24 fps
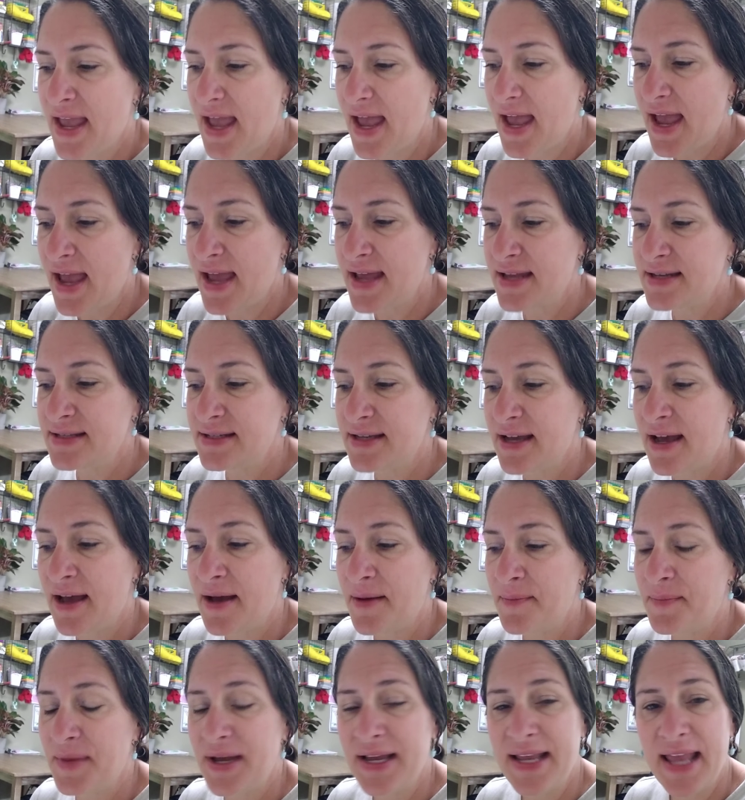And
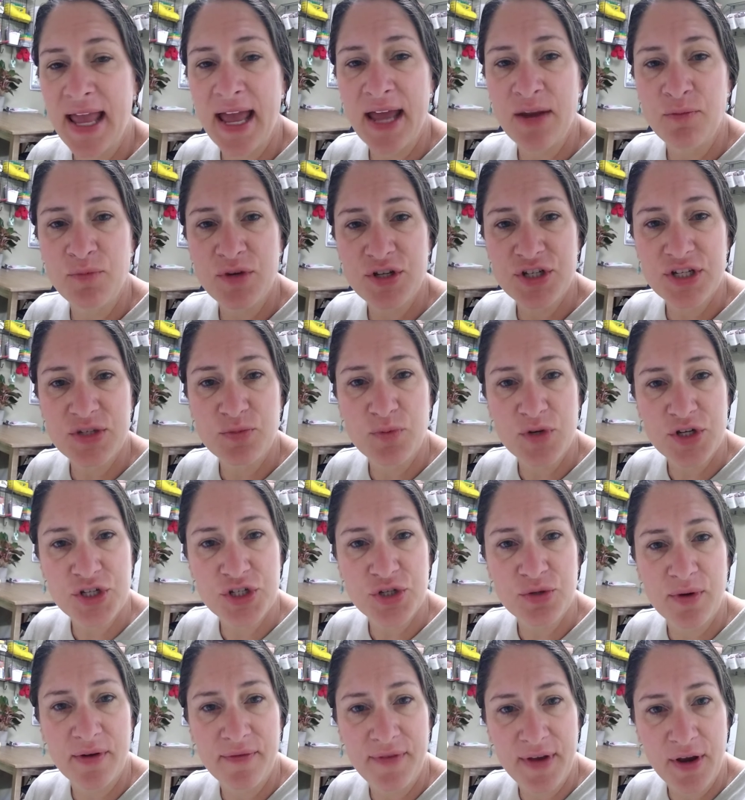again, we just wish
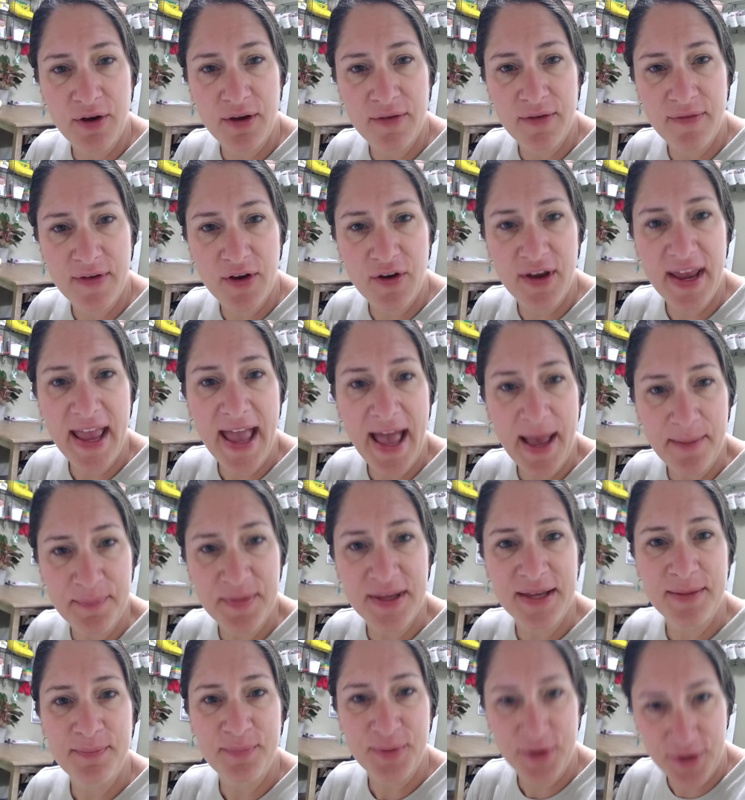you a very, very
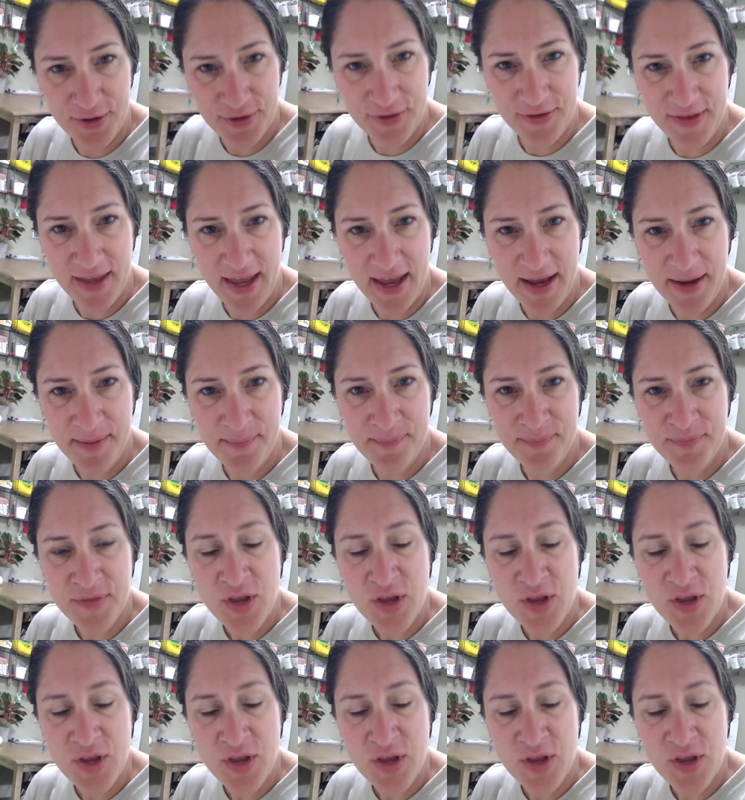happy birthday.